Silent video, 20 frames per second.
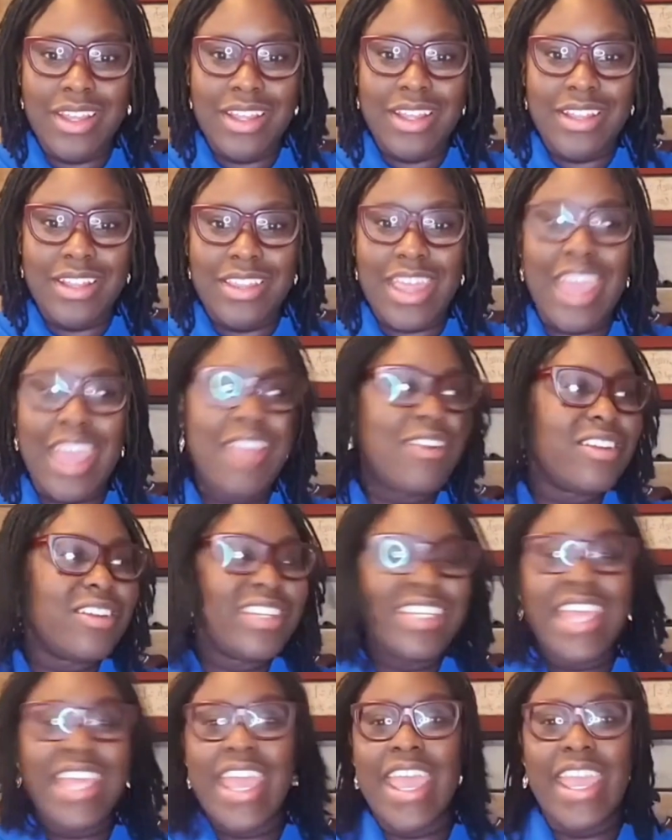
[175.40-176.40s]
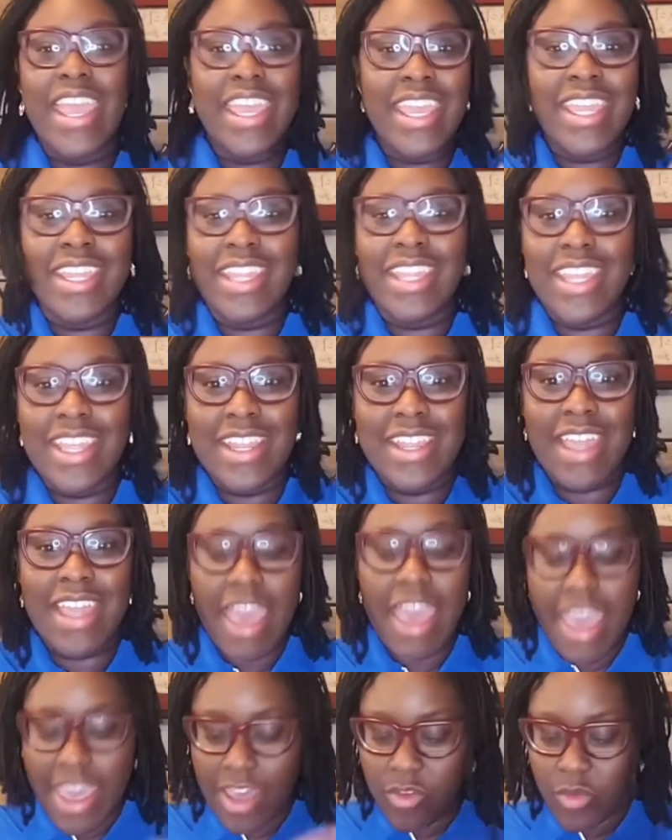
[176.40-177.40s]
they are taking in
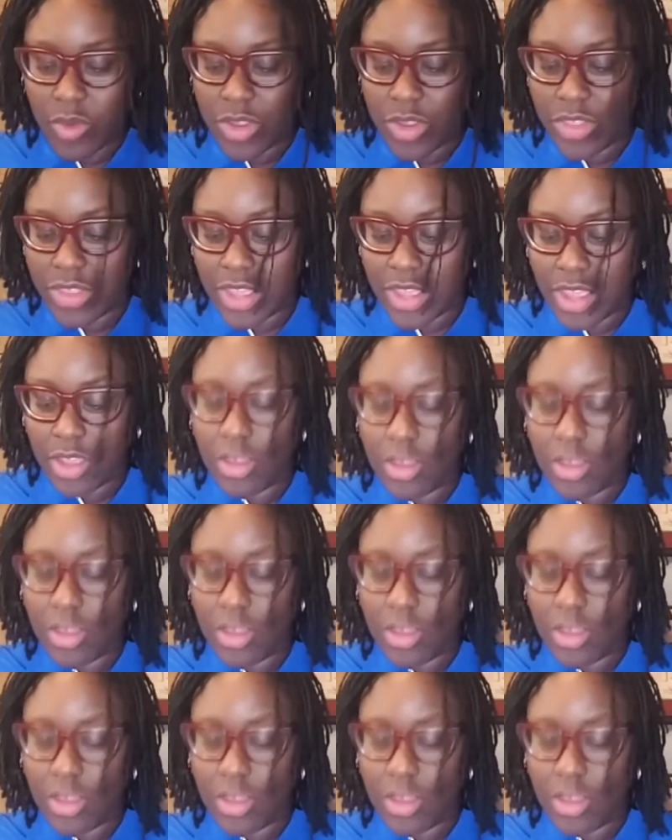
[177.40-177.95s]
everything.